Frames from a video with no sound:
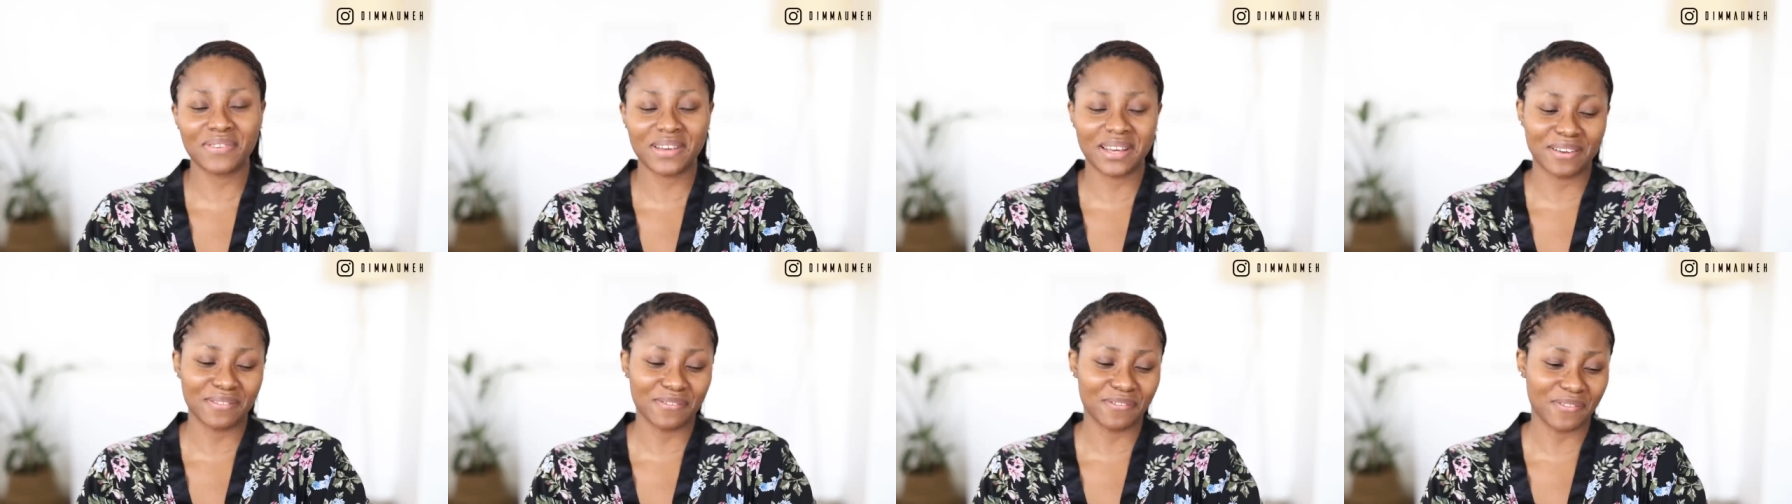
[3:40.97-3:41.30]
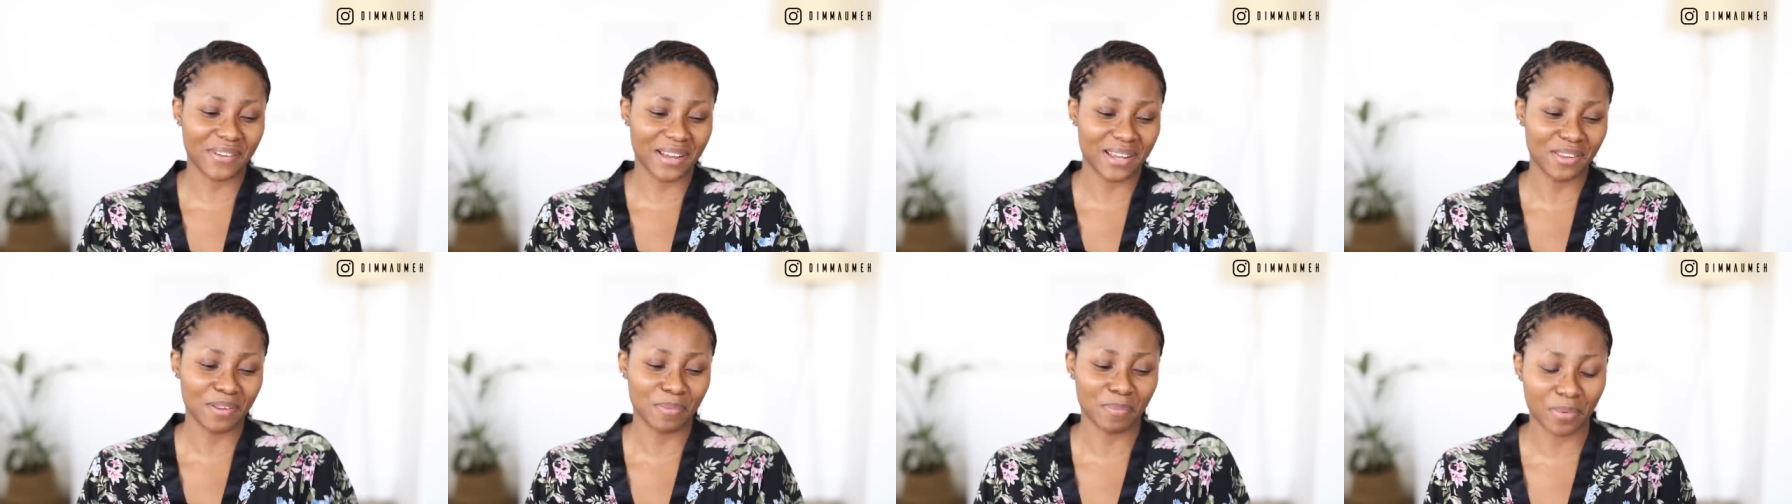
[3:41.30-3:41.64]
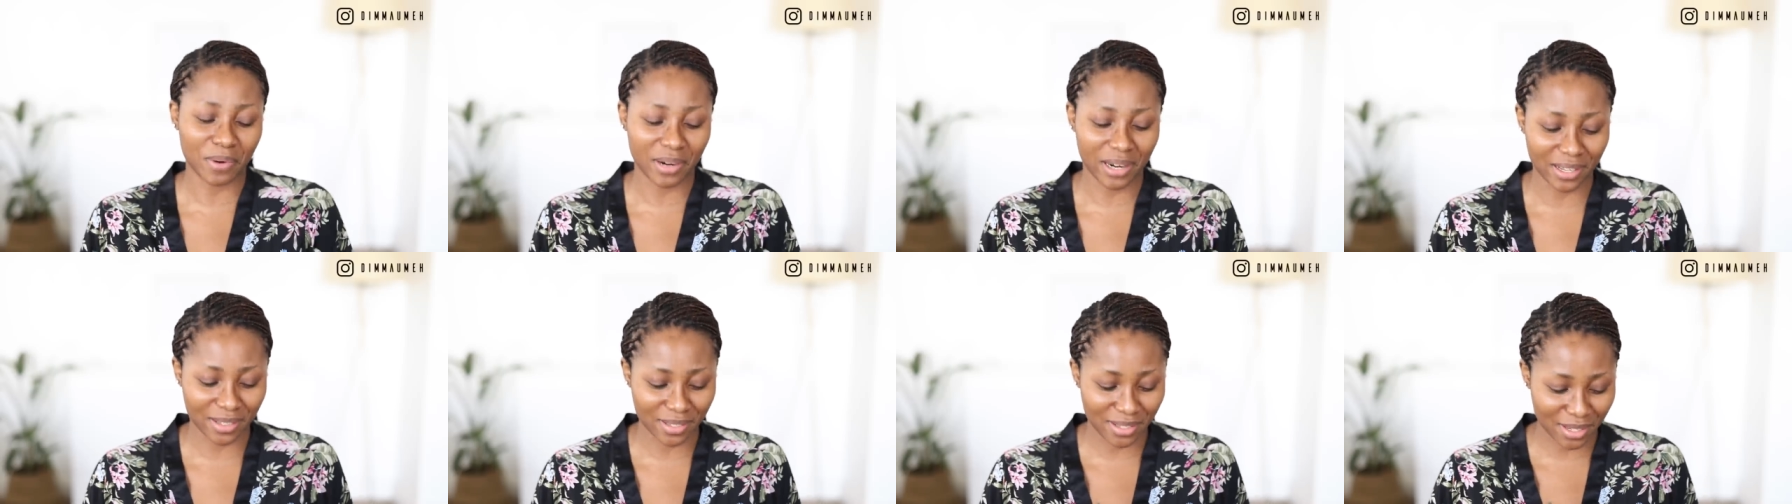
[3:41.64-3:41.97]
if I can find the
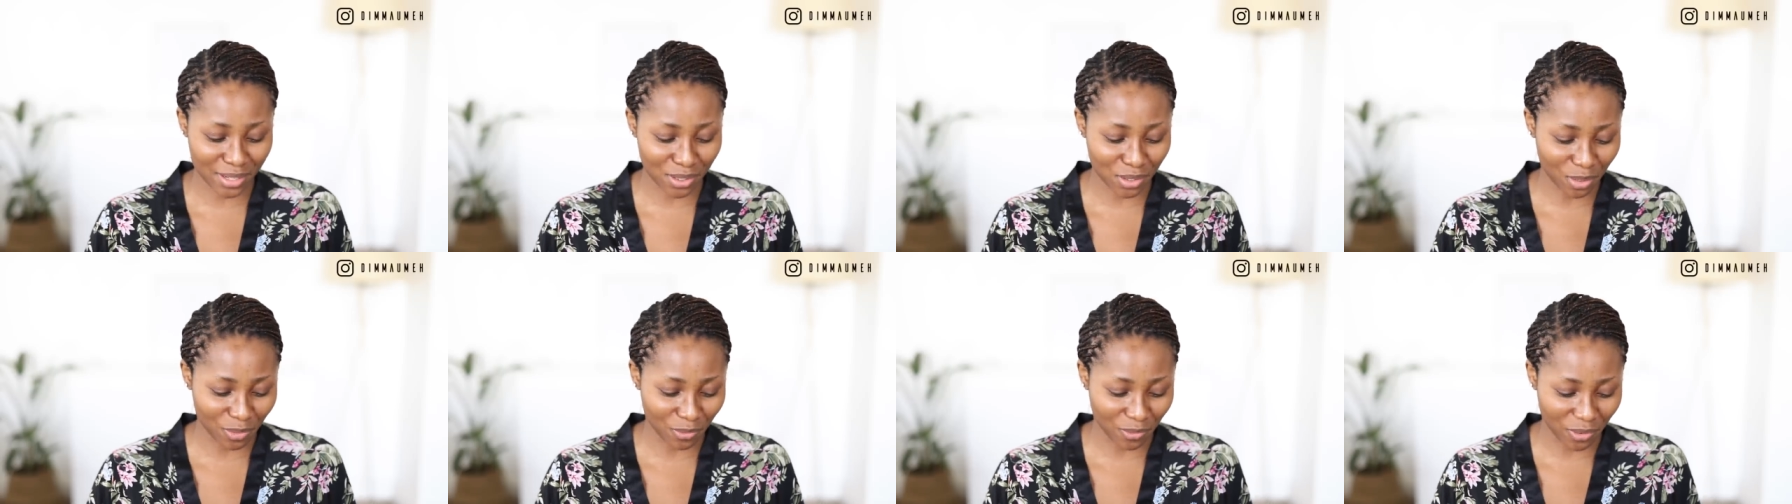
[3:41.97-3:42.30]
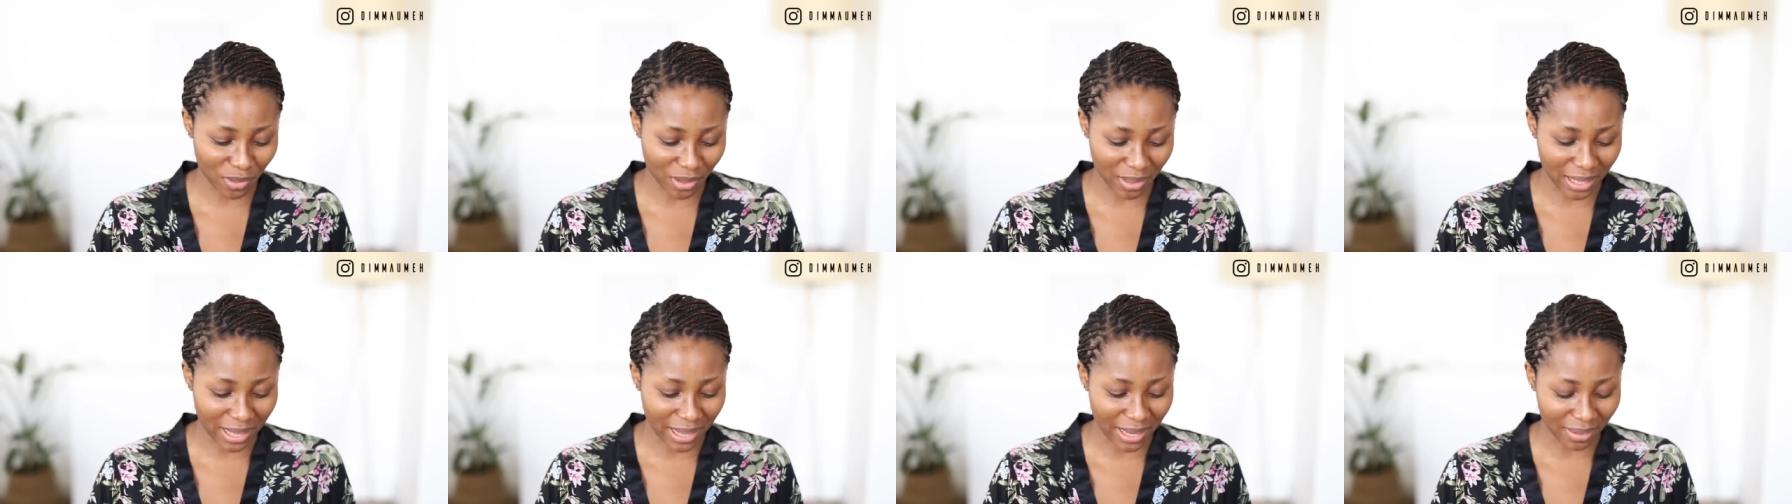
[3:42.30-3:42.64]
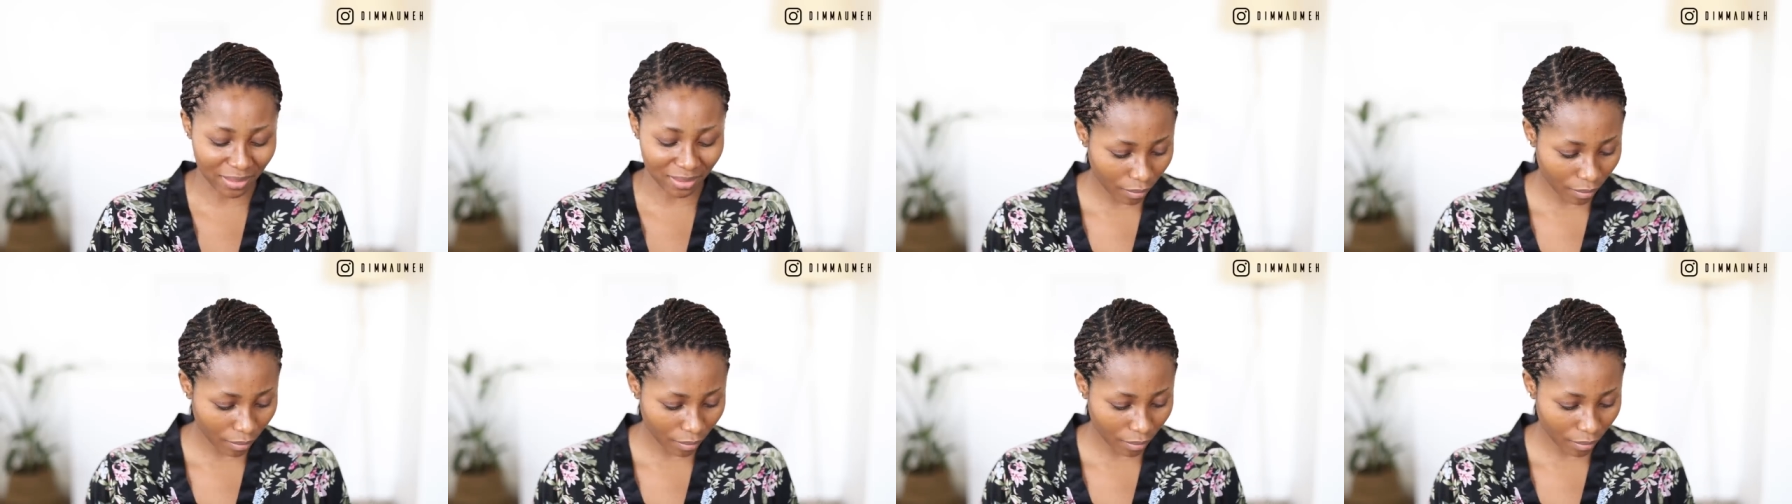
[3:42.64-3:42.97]
pronunciation for
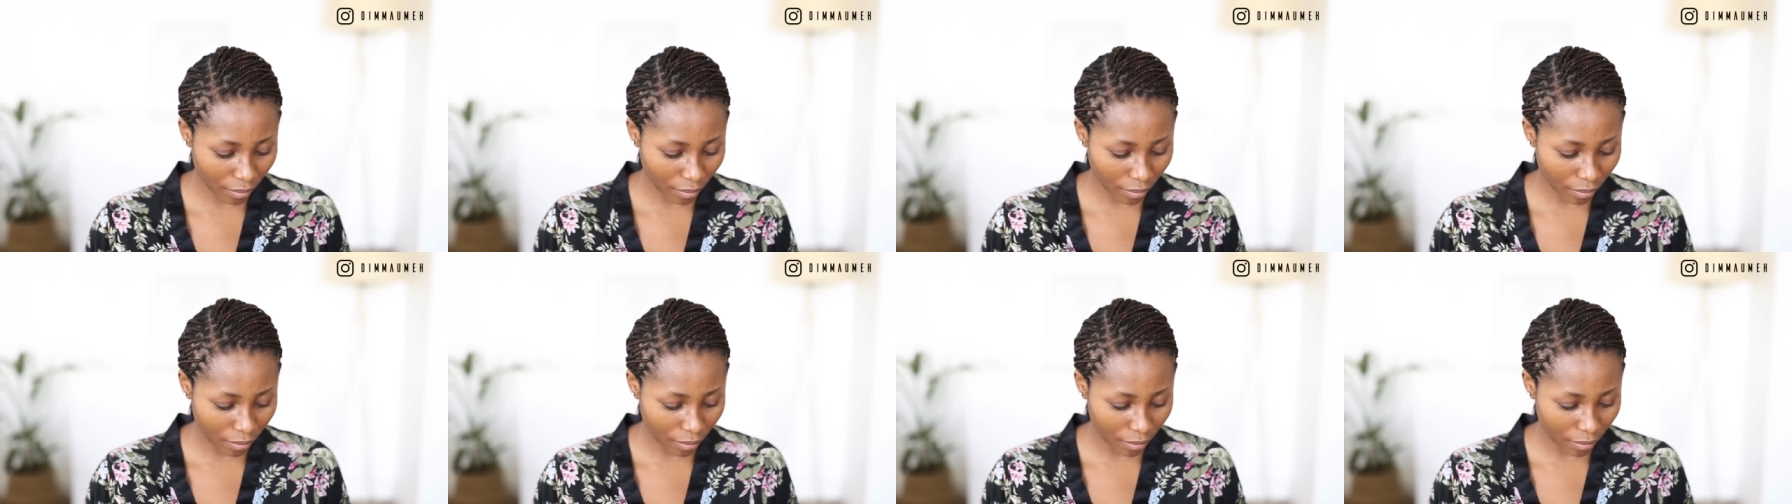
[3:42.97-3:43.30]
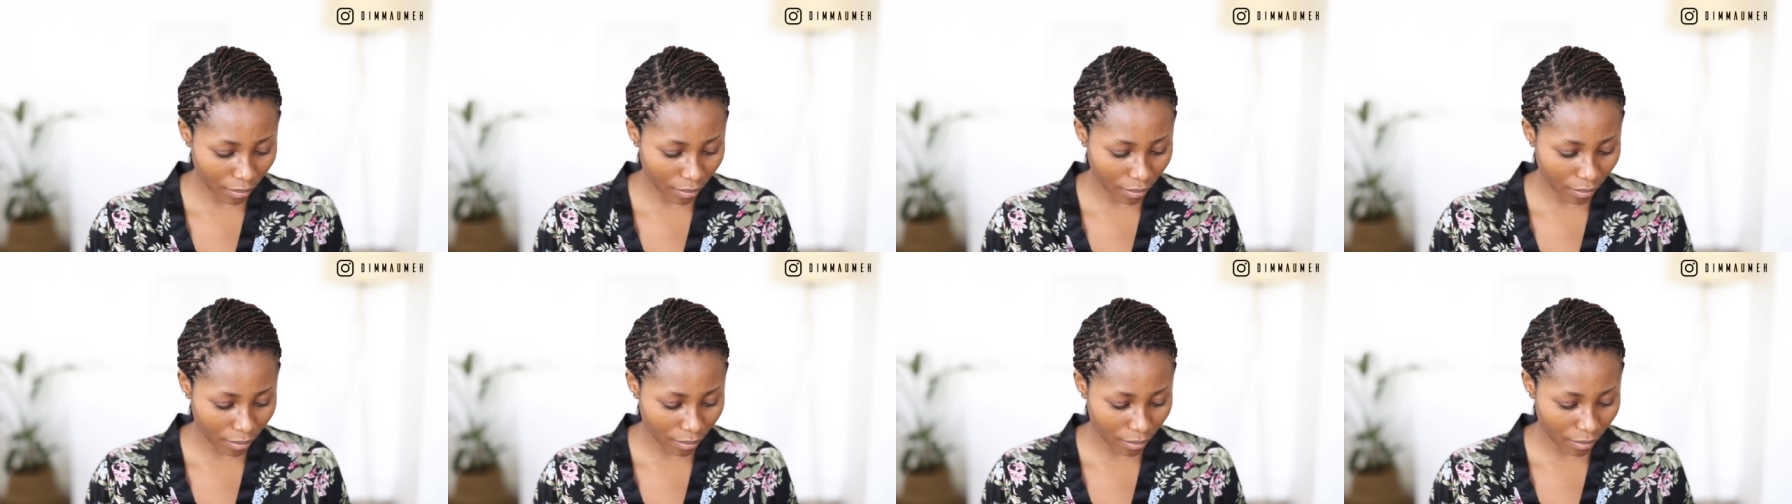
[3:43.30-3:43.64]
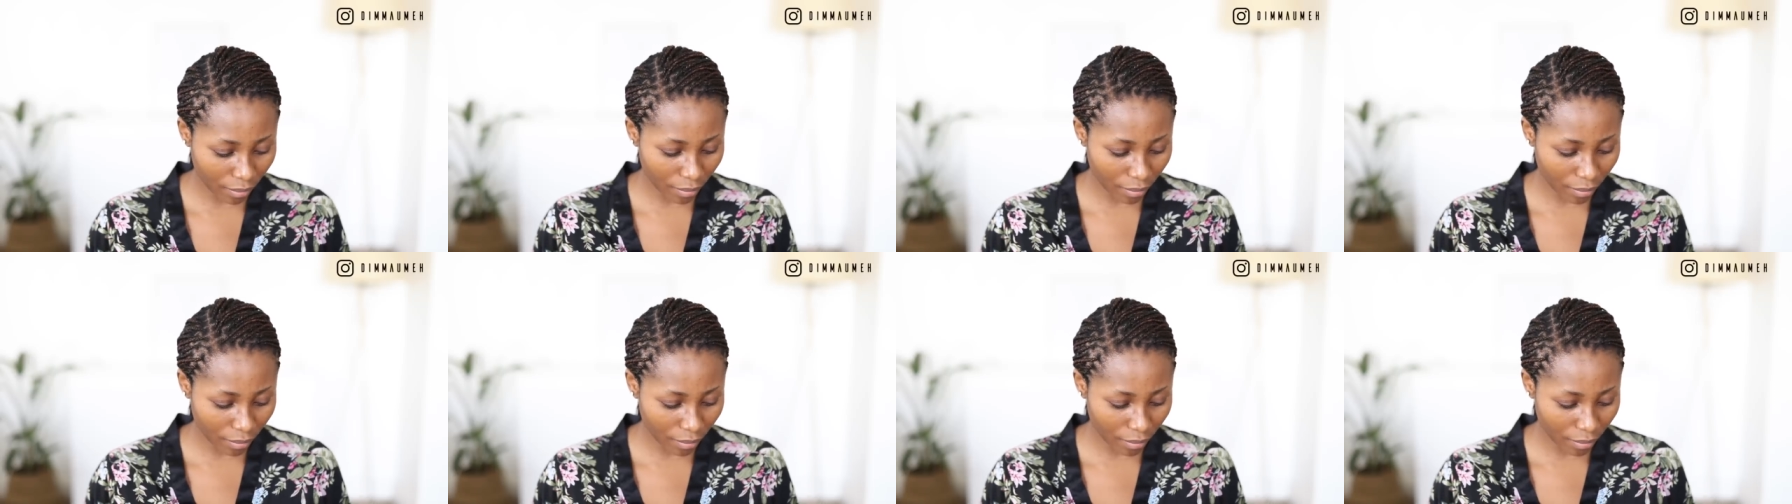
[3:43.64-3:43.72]
that. Baobab.